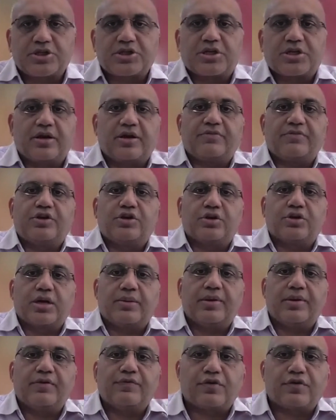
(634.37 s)
revenue coming
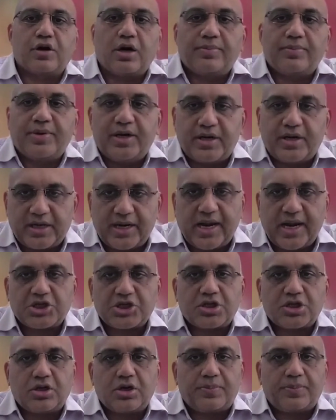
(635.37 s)
from
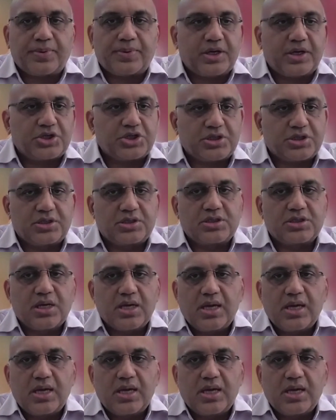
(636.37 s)
international operations?